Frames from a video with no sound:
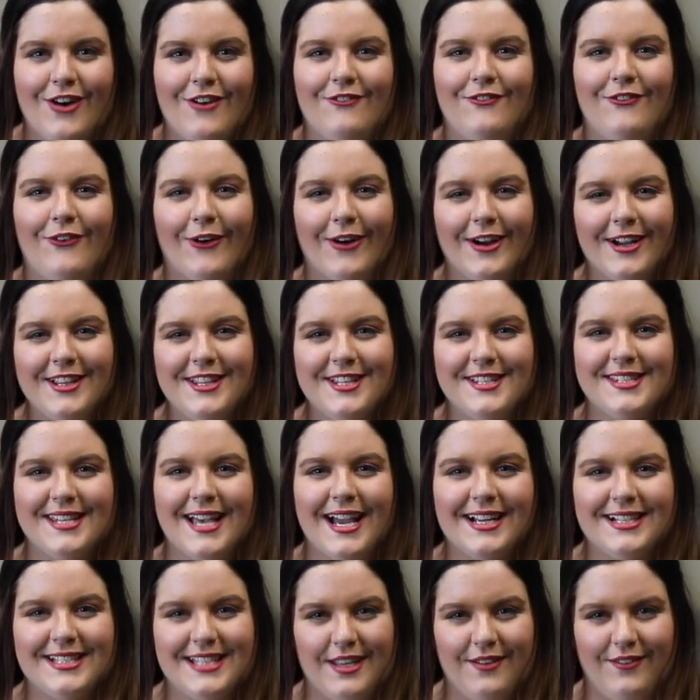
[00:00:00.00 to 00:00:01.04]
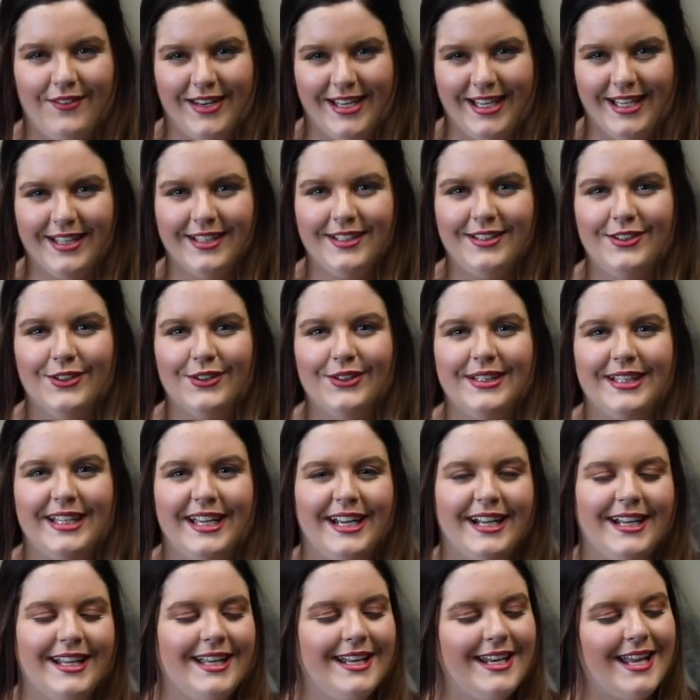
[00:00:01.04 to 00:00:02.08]
For this activity, you'll
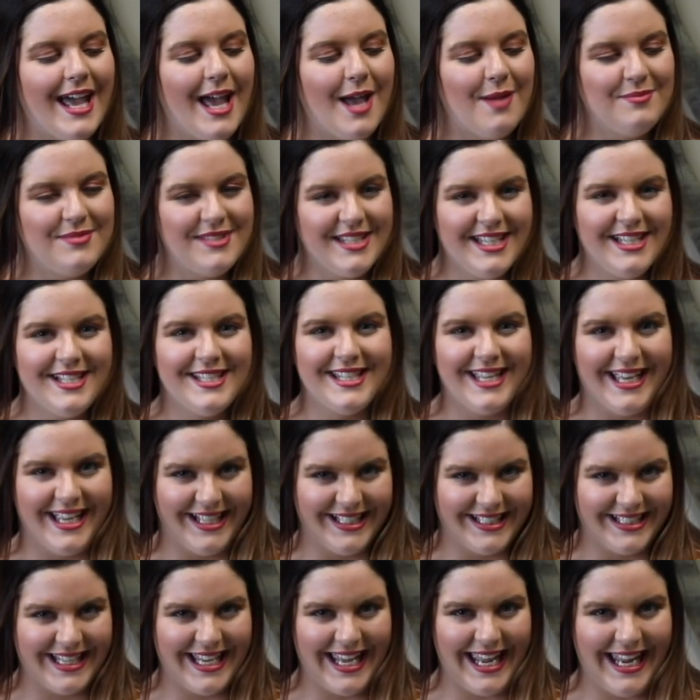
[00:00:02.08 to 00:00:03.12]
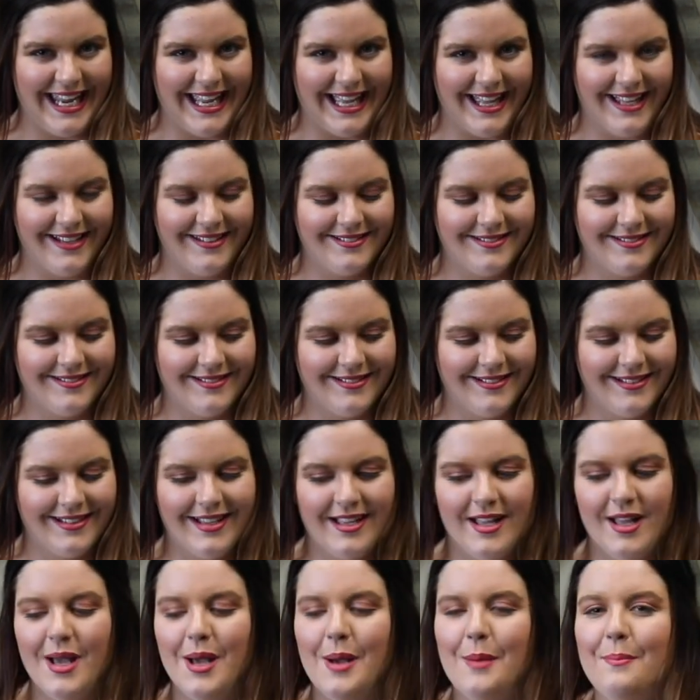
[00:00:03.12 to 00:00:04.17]
need an empty tin can,
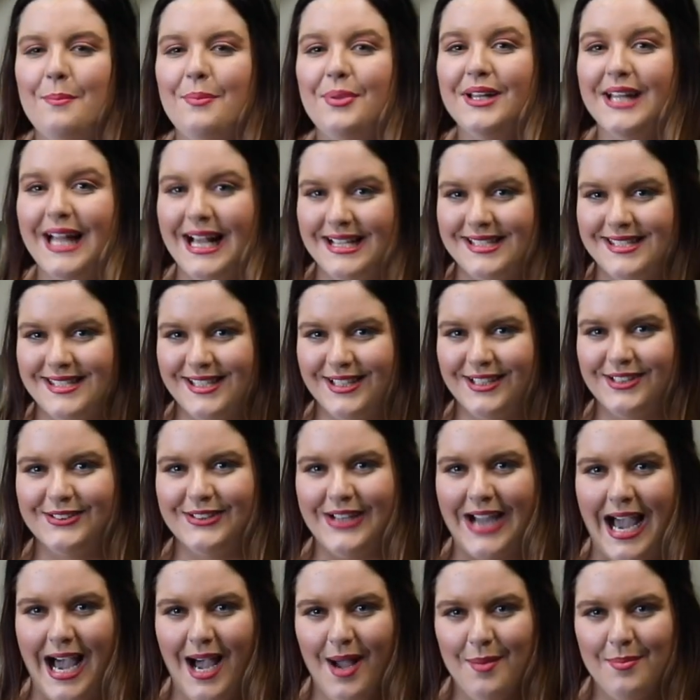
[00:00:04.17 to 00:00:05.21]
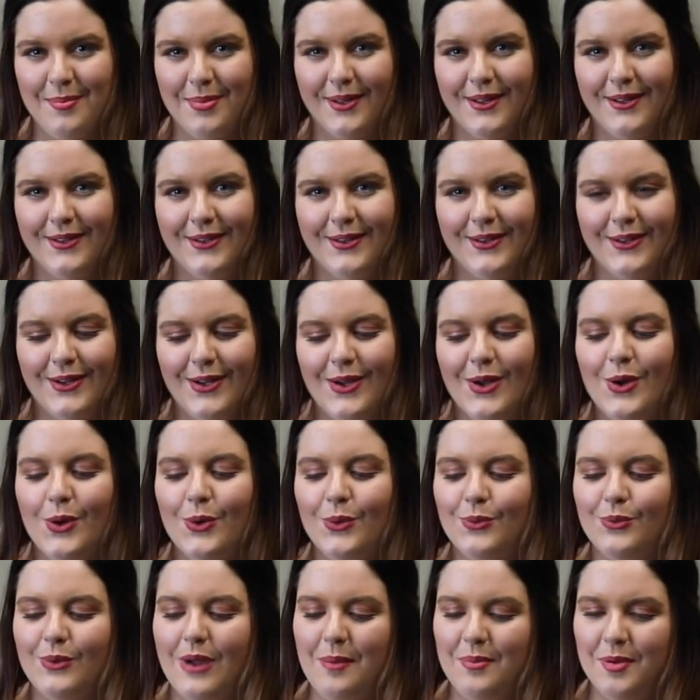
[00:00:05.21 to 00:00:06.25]
plastic wrap,
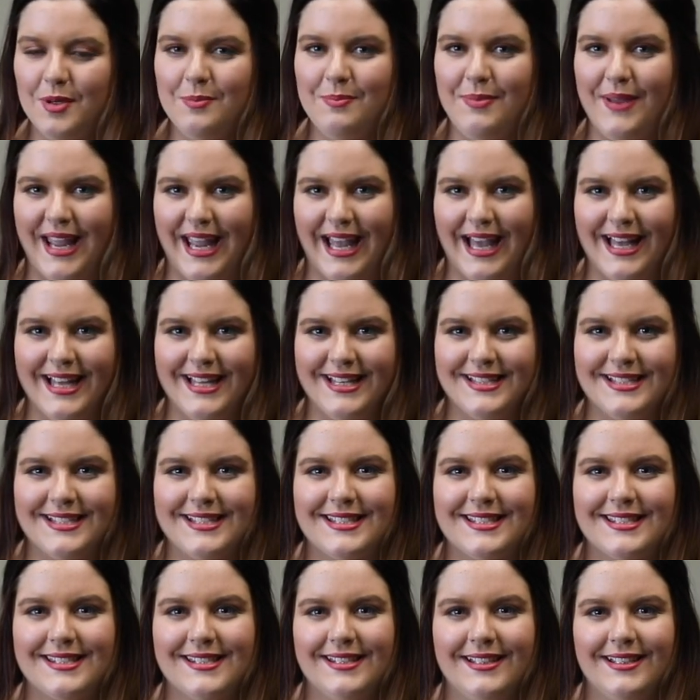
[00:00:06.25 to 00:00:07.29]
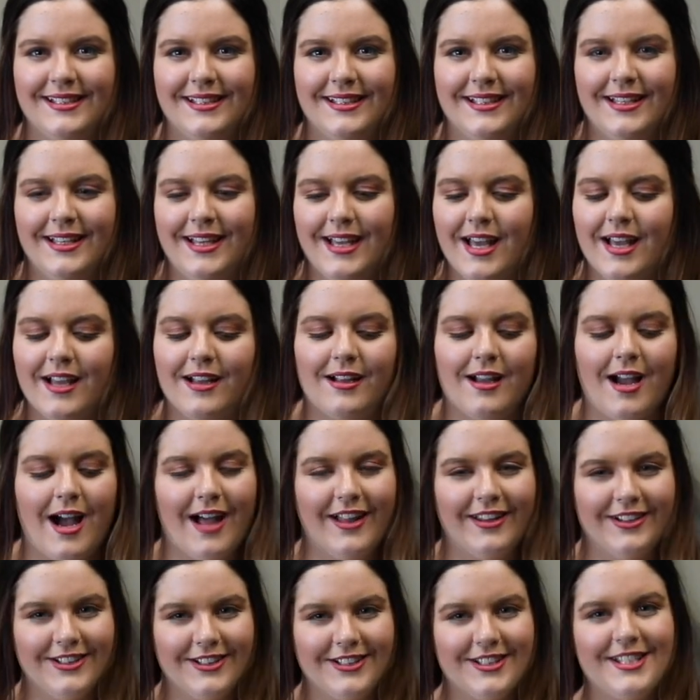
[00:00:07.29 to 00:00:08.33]
rubber bands,
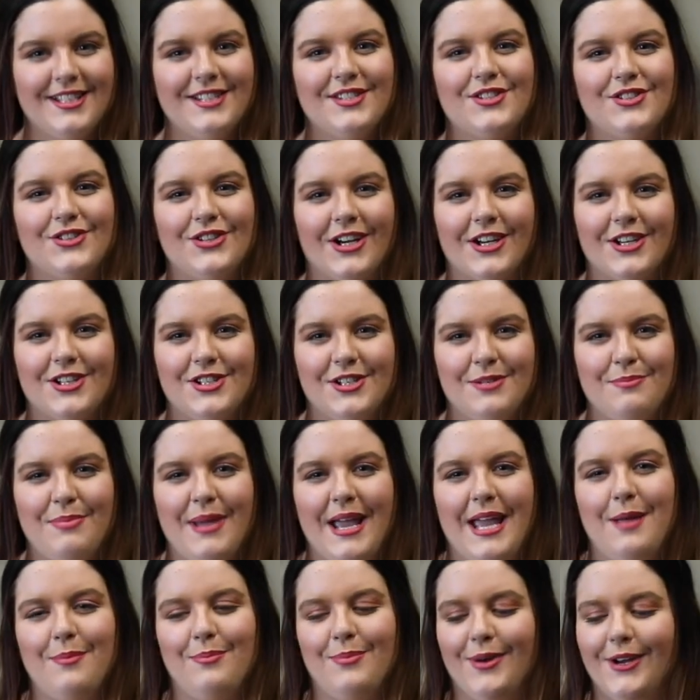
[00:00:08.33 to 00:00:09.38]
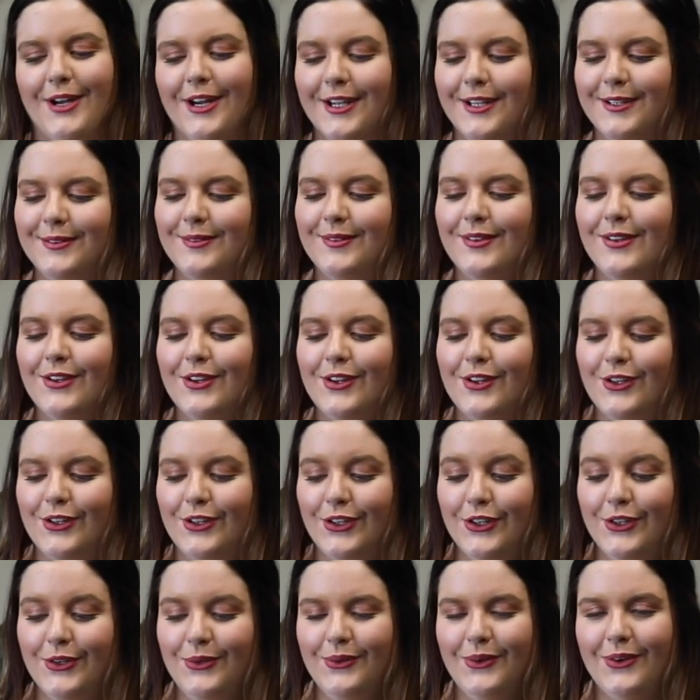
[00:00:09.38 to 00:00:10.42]
colored construction paper,
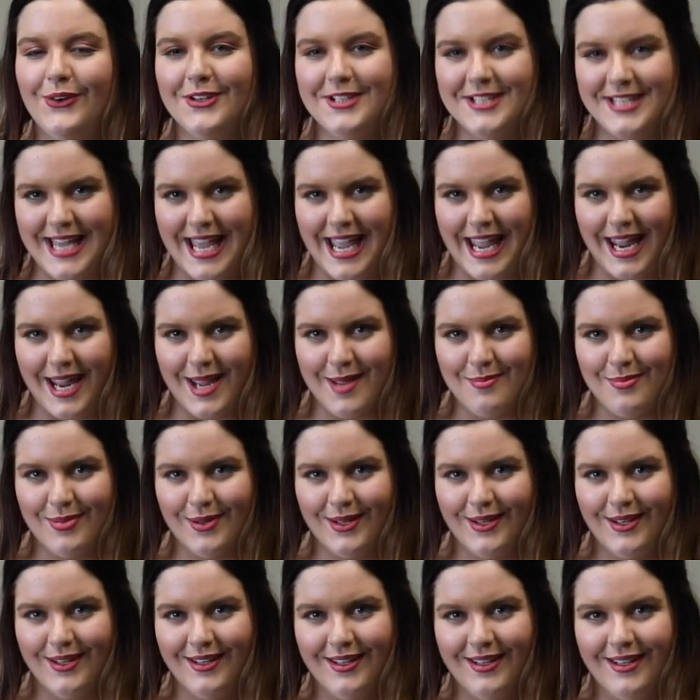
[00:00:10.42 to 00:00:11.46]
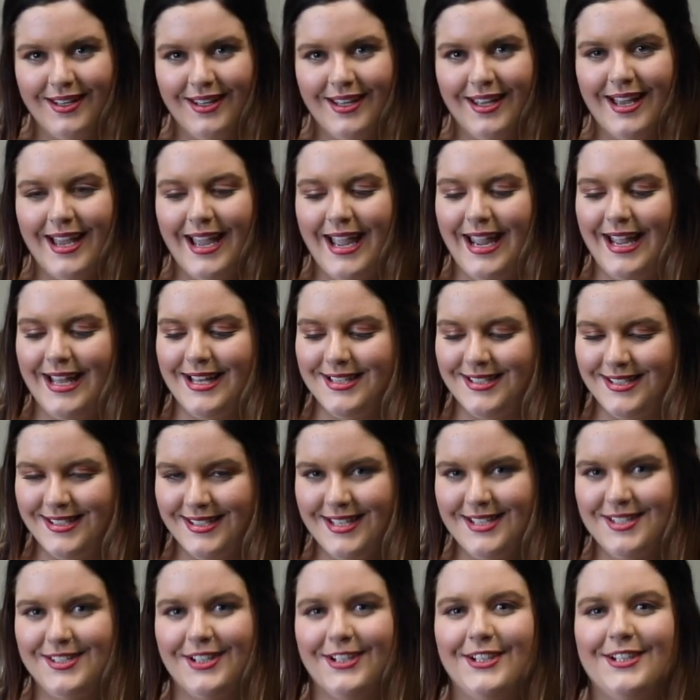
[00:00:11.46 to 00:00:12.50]
glue or tape, and
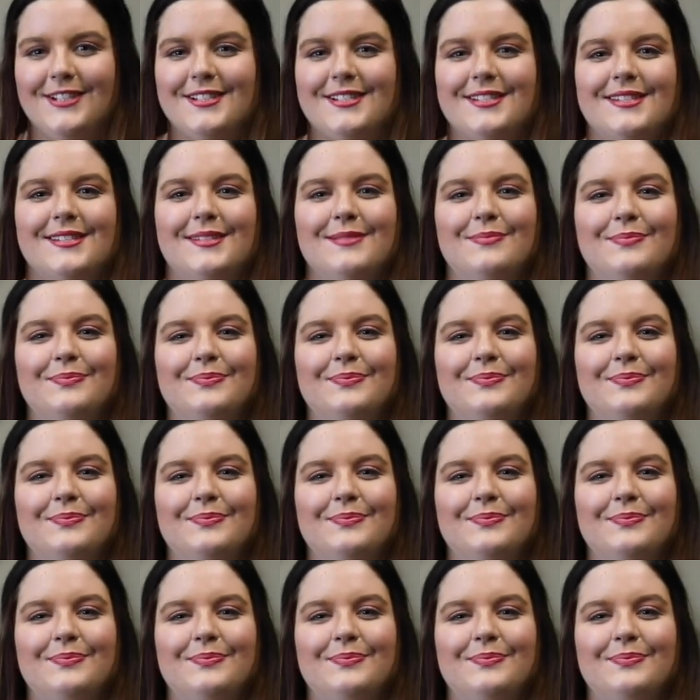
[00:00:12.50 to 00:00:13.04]
scissors.